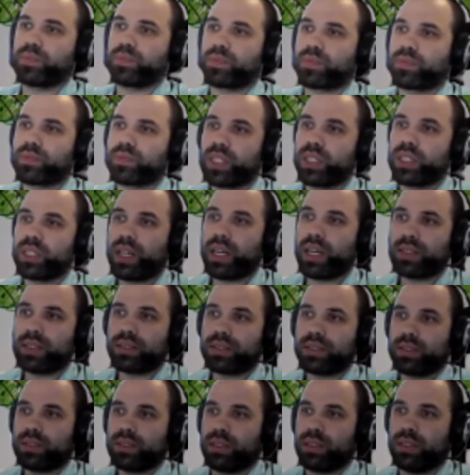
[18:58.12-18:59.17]
it has
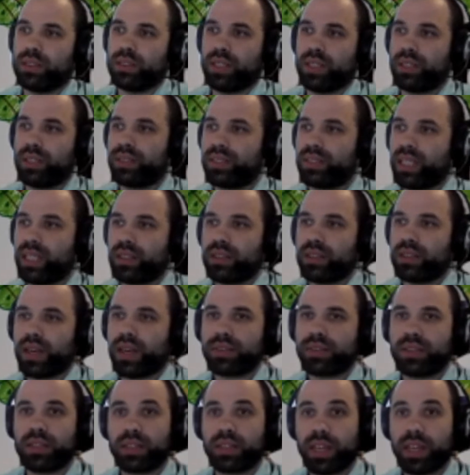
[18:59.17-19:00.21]
a set
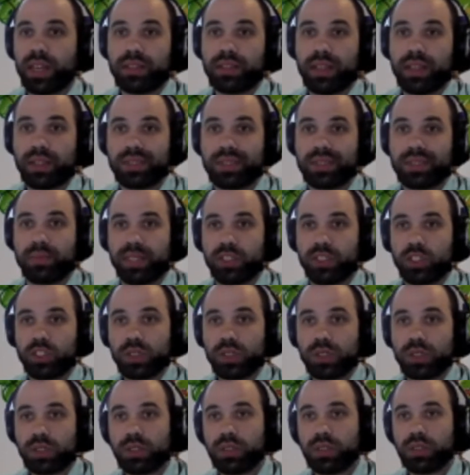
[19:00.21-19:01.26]
text and get text
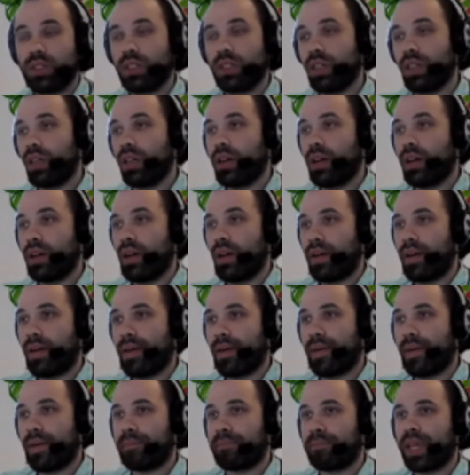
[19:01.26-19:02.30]
messages.
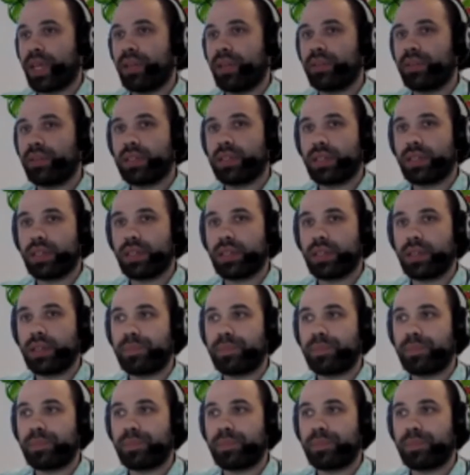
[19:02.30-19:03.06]
And the